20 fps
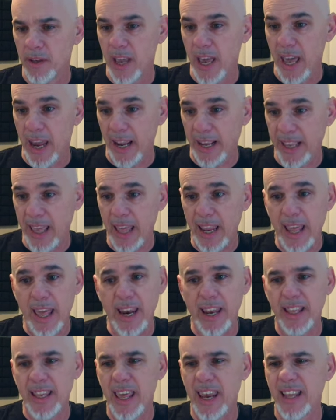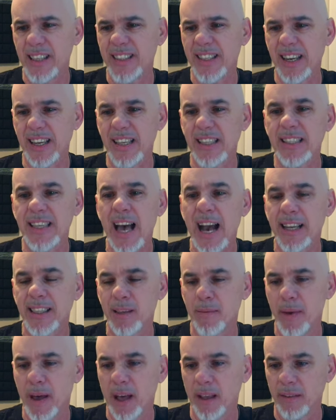and I and, and it's an exact
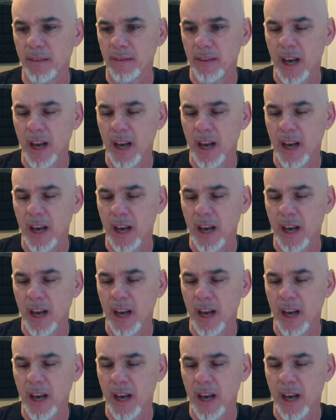amount.